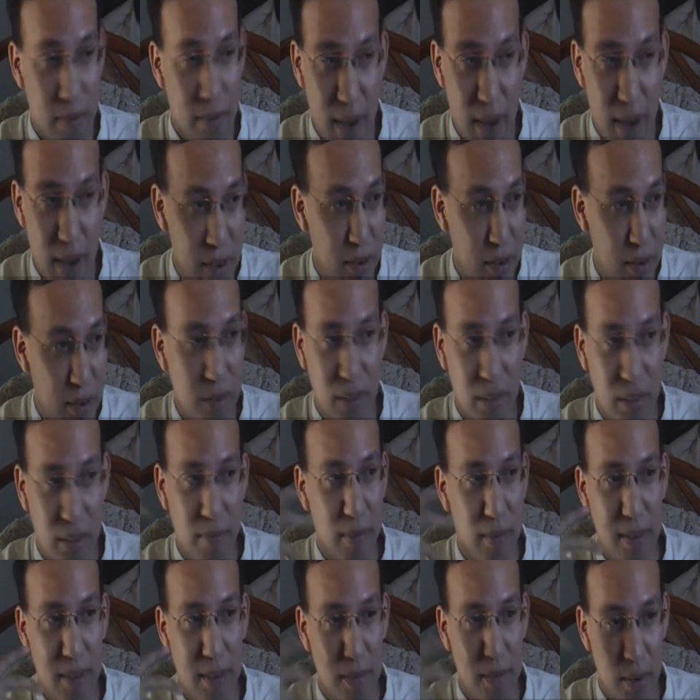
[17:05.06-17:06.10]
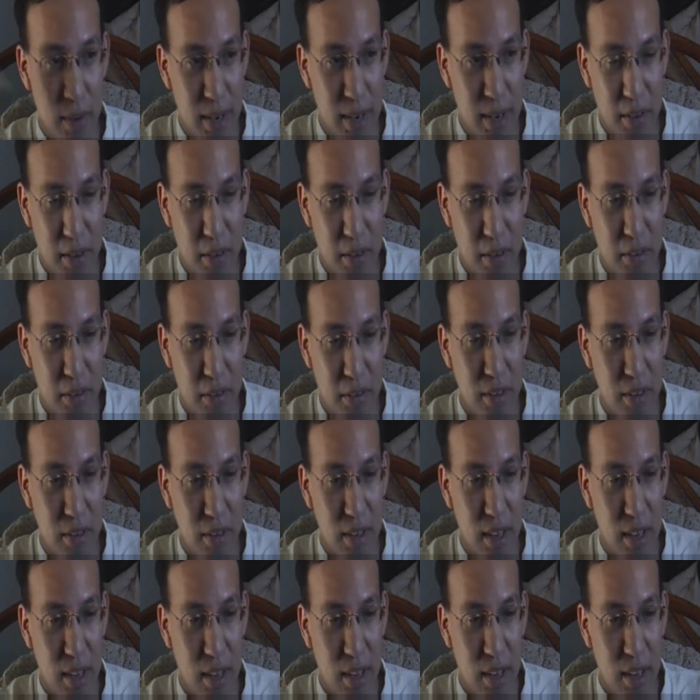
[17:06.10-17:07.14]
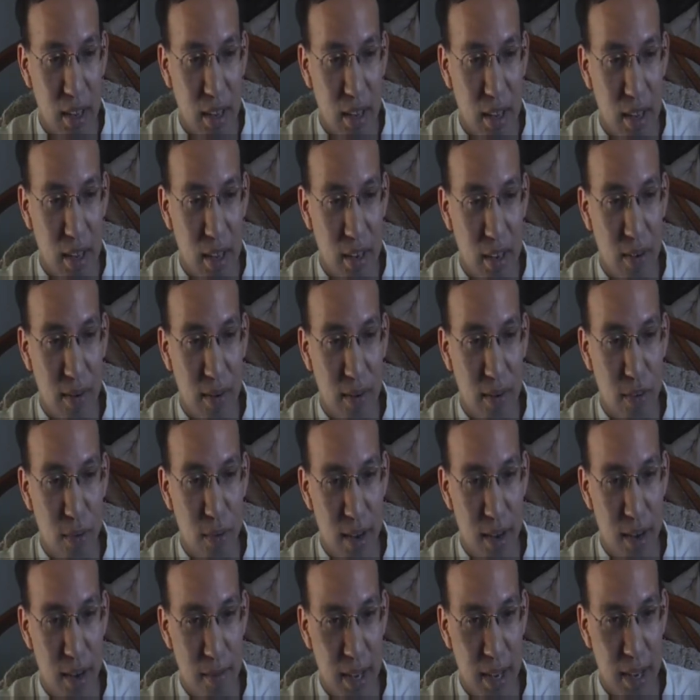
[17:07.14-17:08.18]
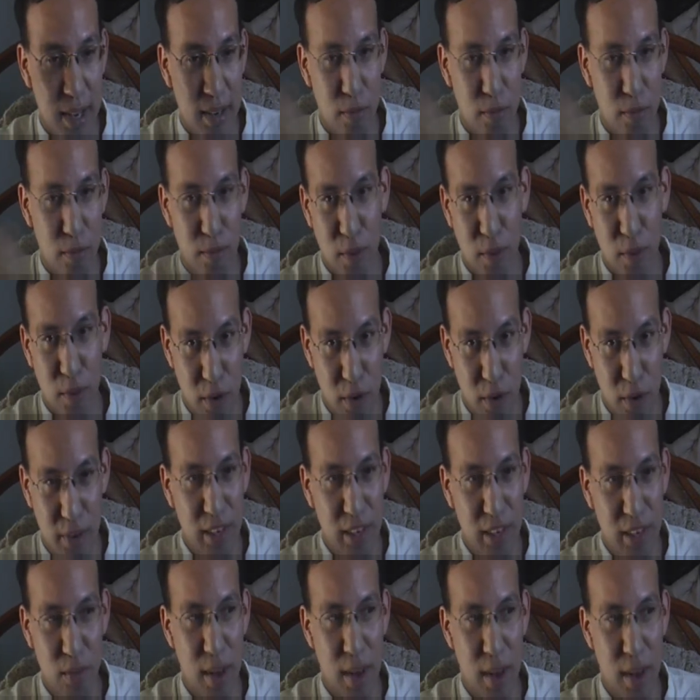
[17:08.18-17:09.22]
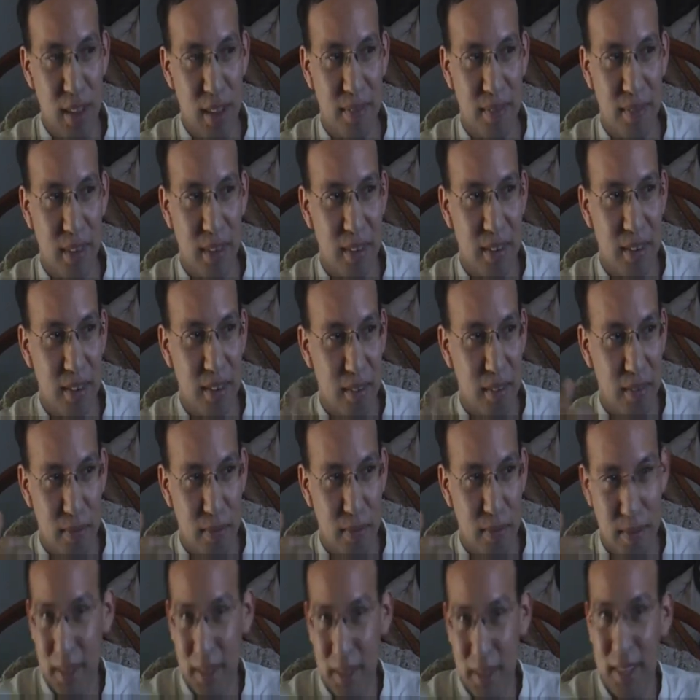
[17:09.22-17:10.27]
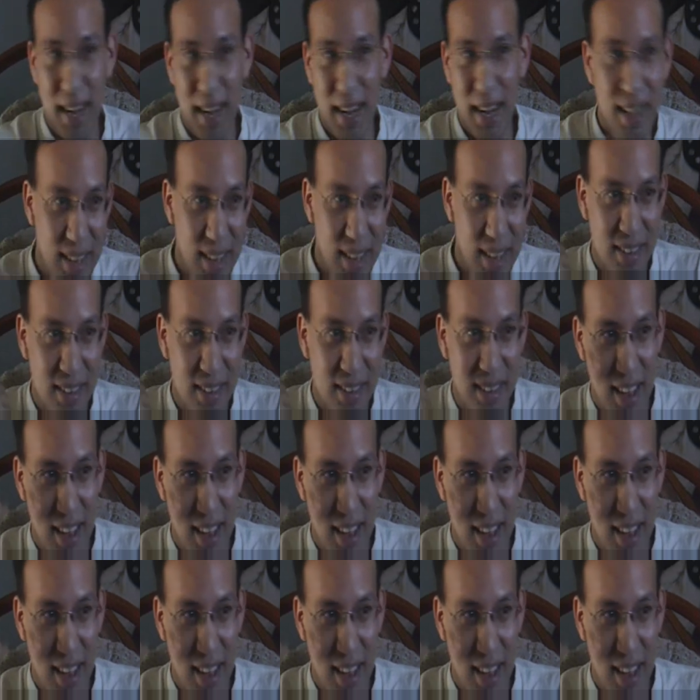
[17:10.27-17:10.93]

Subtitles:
writers, different everyone else, and try to make it currently relevant from the 90s.